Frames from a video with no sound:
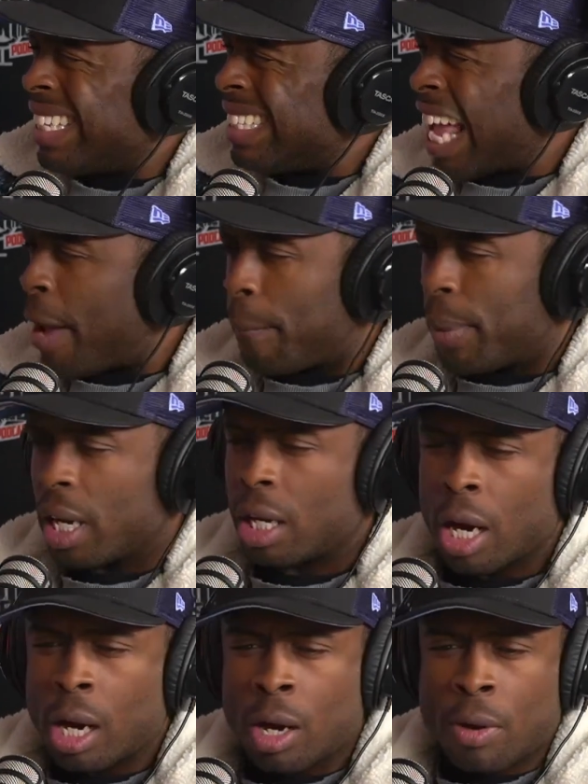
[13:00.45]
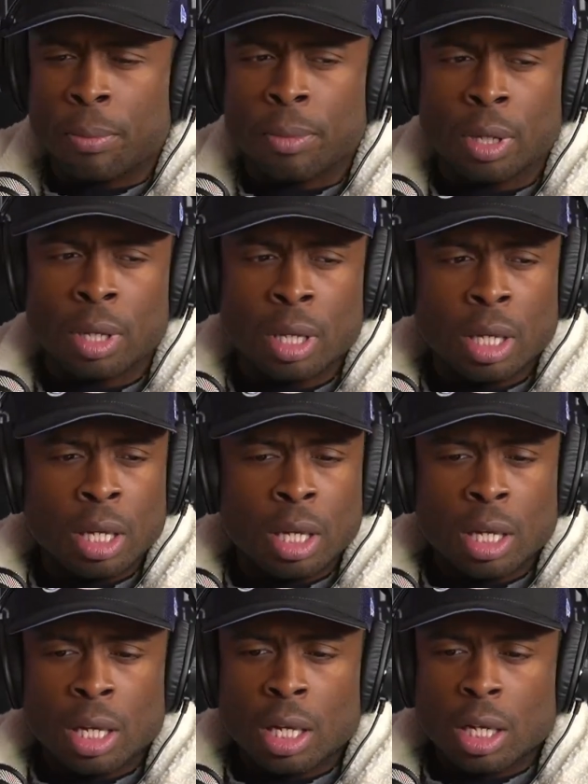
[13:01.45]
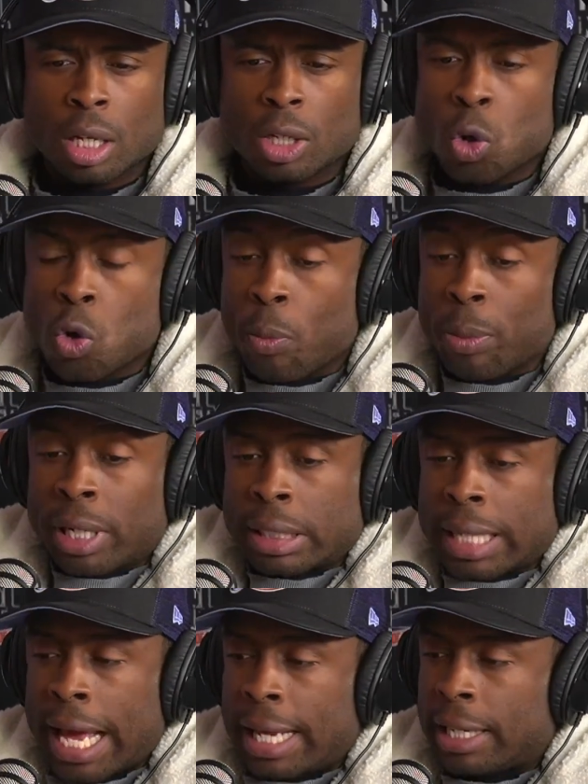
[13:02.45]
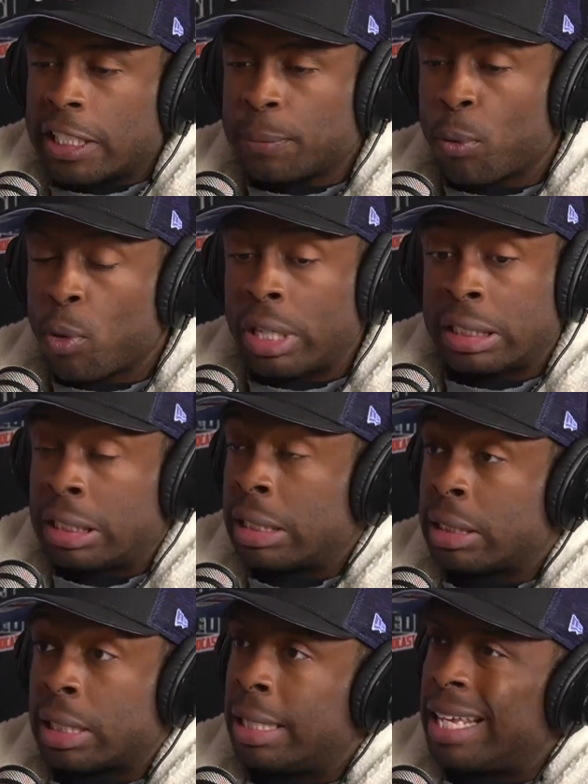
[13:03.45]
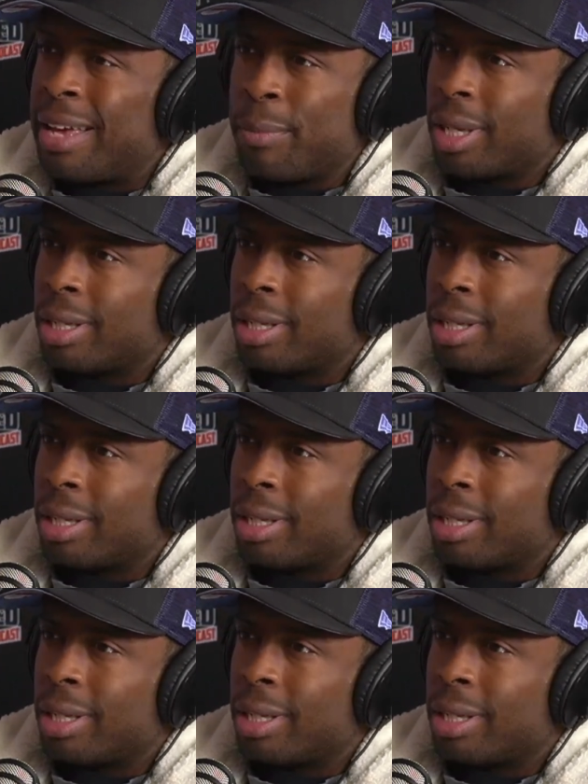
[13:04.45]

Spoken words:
that become cool? Because at this point, it's just a gimmick.